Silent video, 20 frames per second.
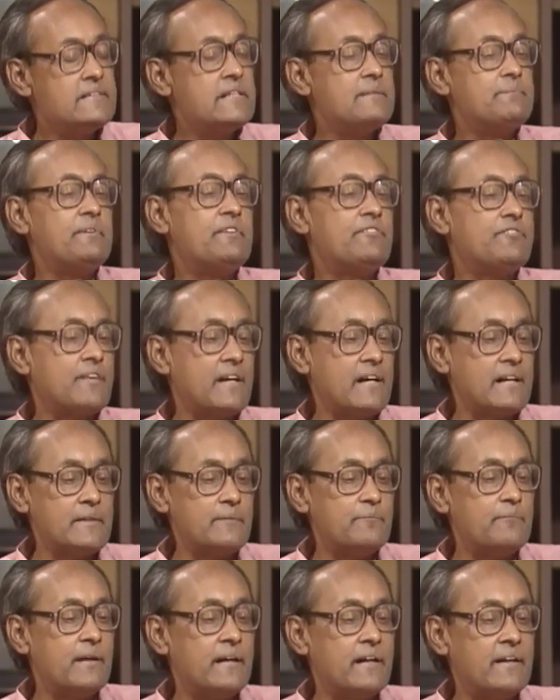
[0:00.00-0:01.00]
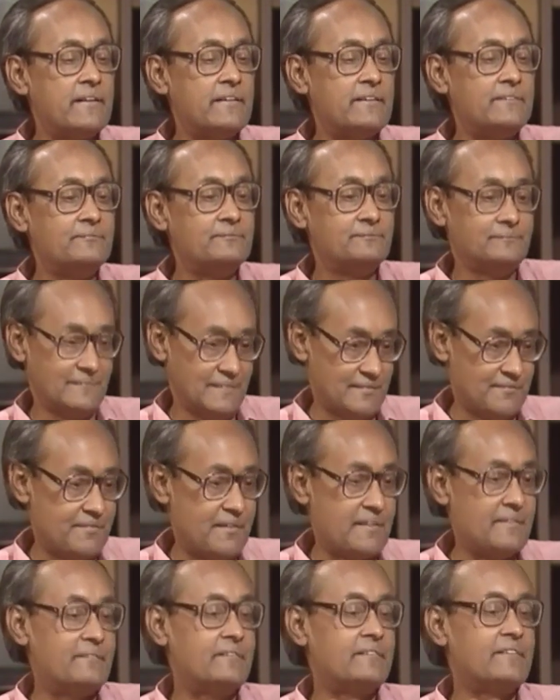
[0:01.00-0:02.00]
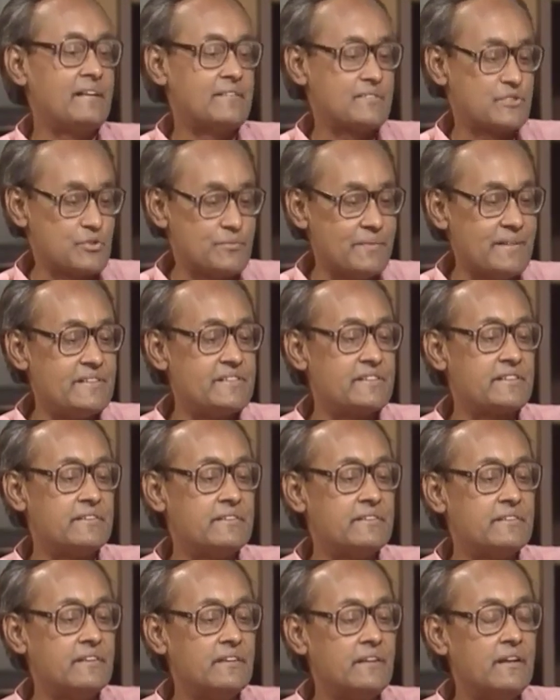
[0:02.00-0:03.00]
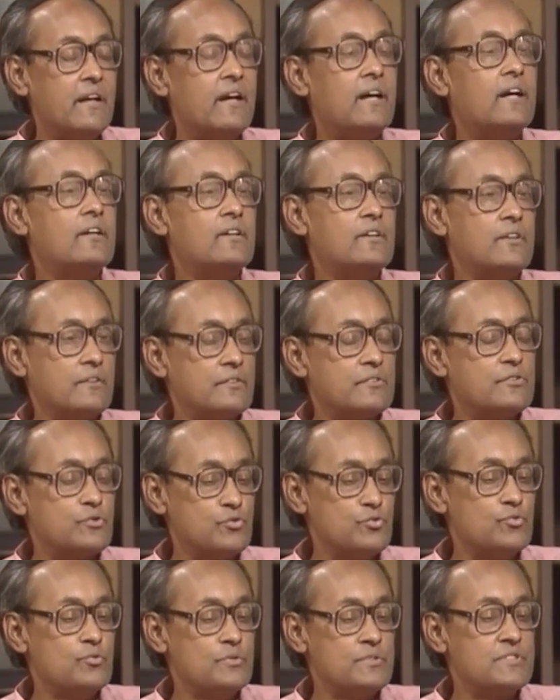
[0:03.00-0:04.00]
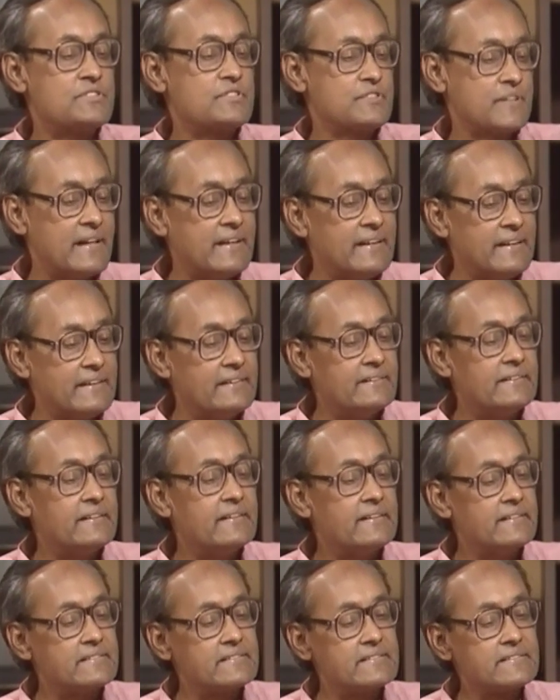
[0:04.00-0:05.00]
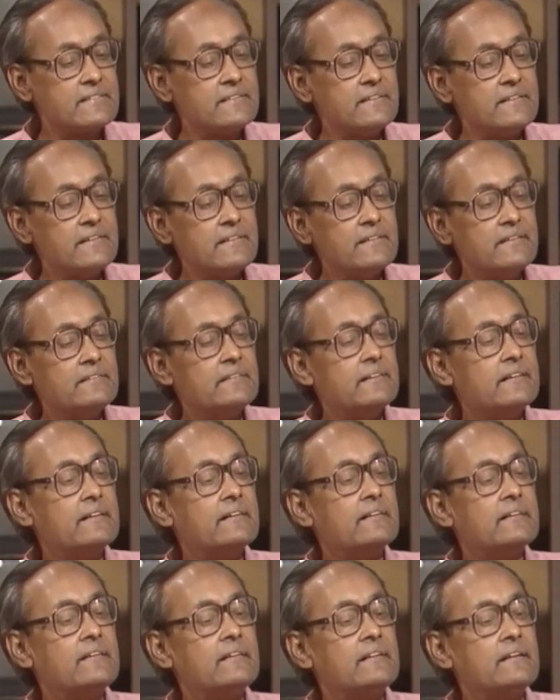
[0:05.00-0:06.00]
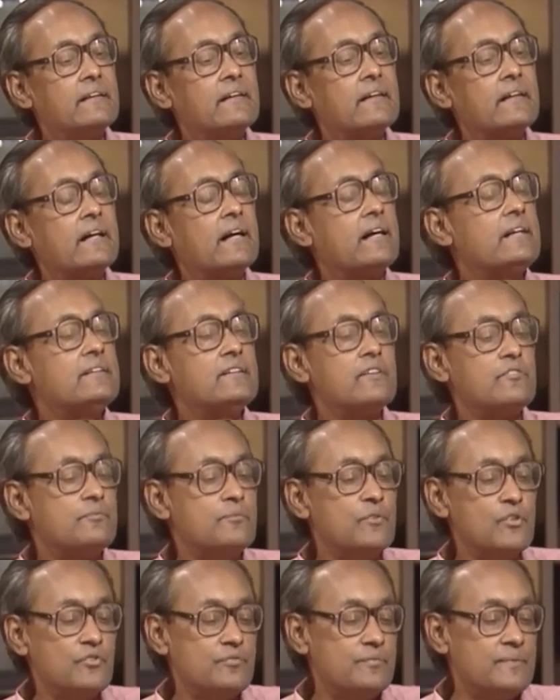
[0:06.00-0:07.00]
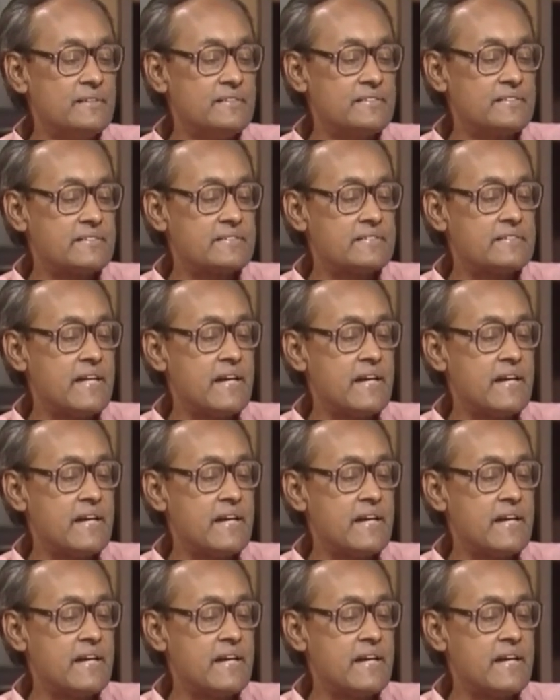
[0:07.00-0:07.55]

typified by, if one has to mention uh, two striking things, the kind of movements